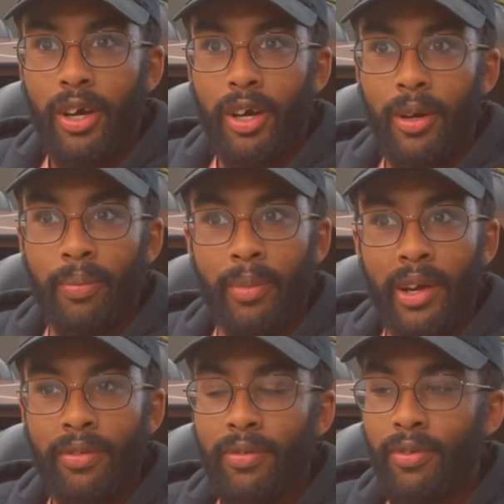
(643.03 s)

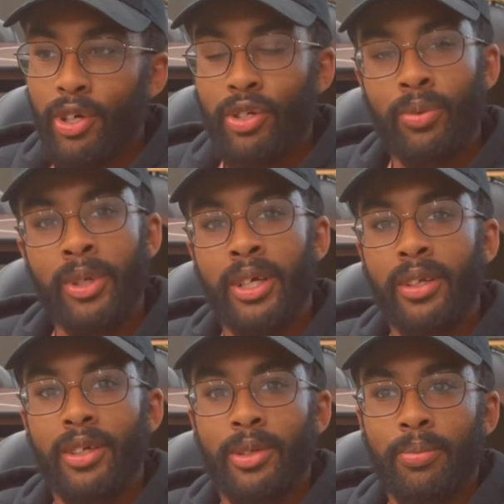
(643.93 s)
my first week
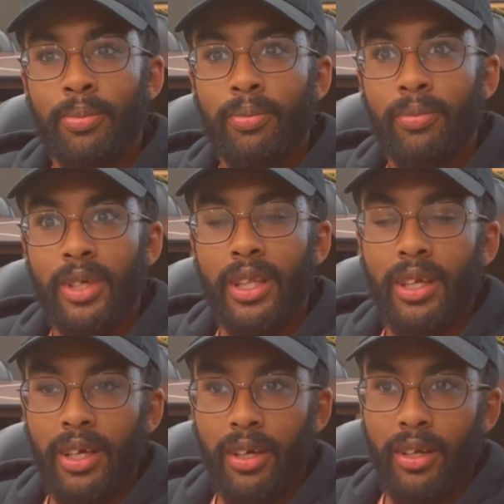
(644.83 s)
in
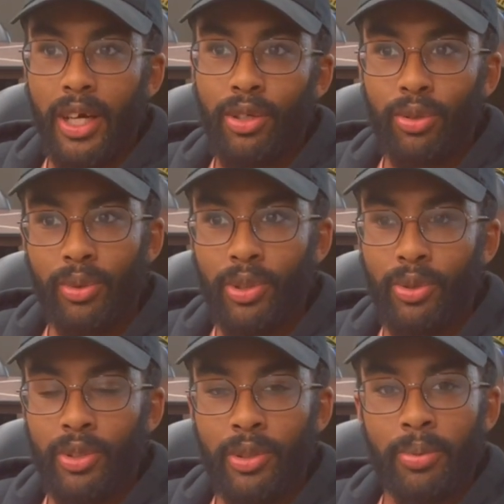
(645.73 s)
the natural
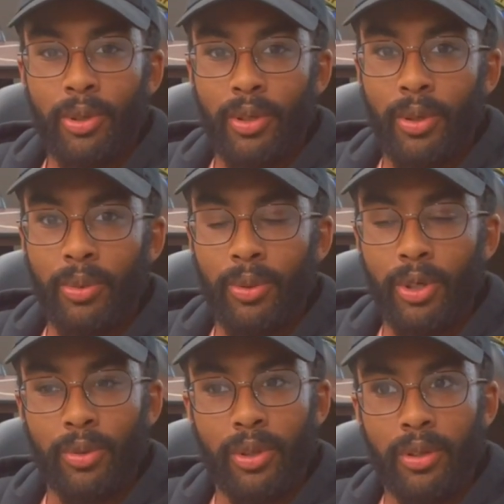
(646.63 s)
resources program, we
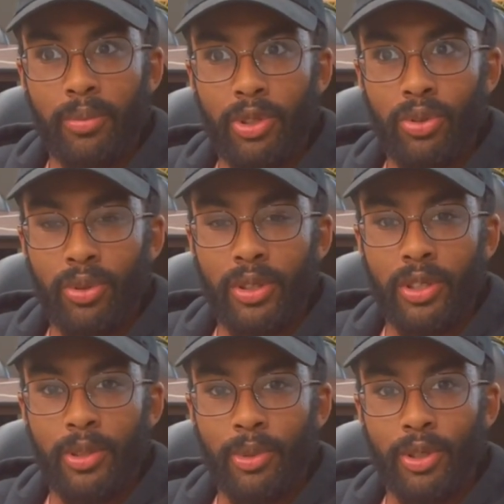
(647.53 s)
worked with the Missoula
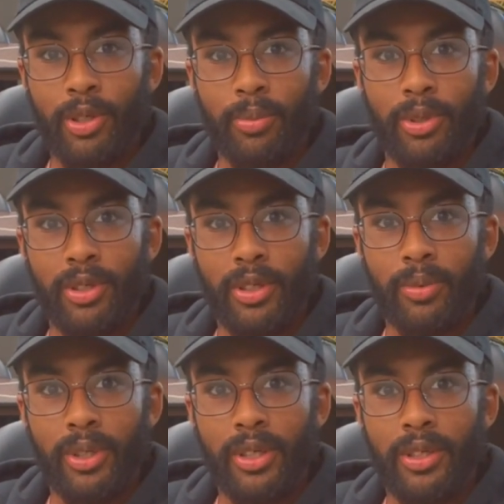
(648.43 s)
smoke jumpers
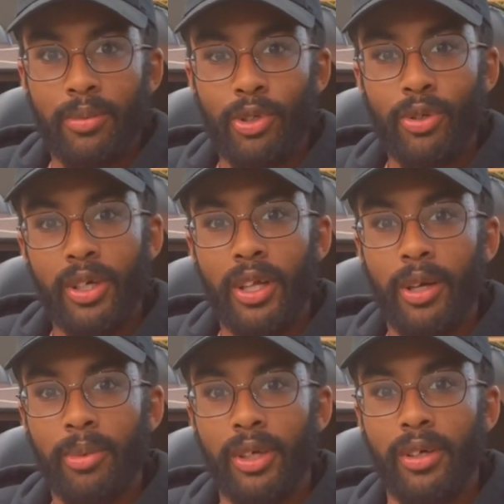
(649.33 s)
and we did some tree
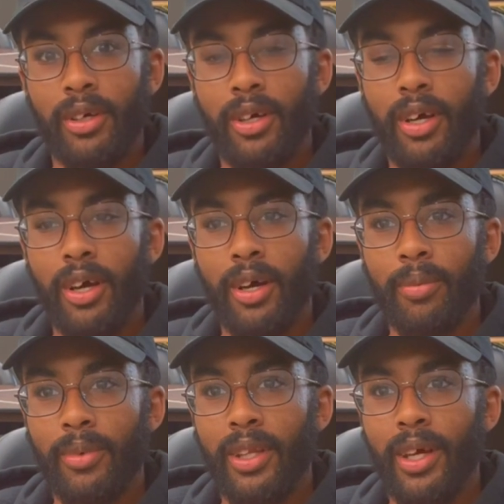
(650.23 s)
climbing,
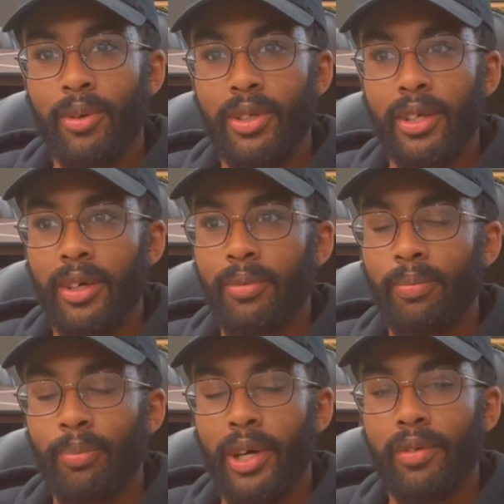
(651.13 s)
and that was like
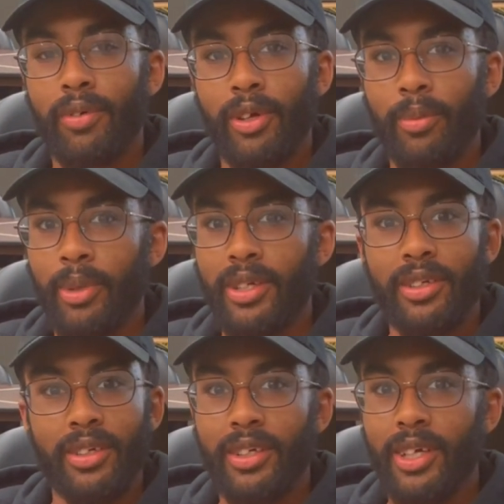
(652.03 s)
by far the best
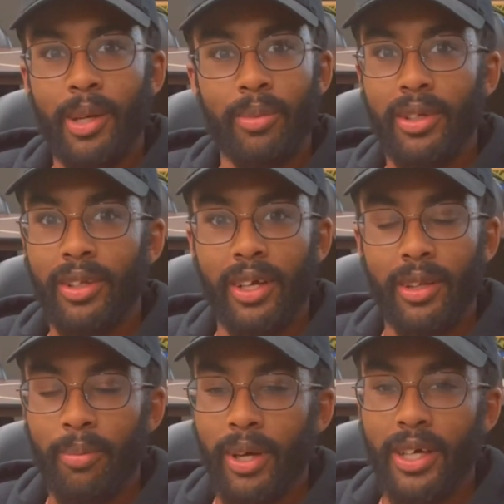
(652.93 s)
thing that's happened in like
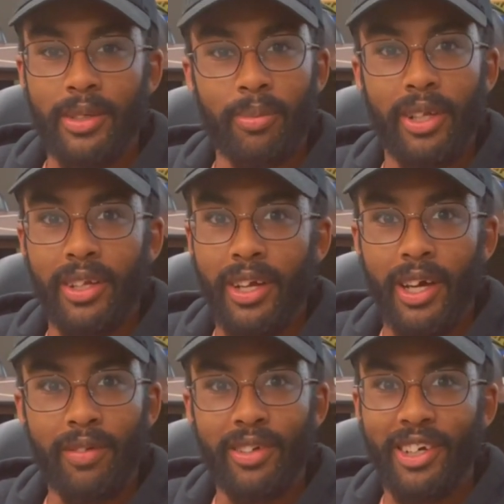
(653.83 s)
the past month and a
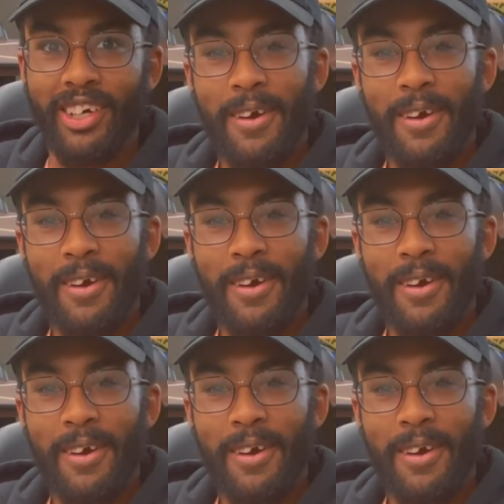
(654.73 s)
half here.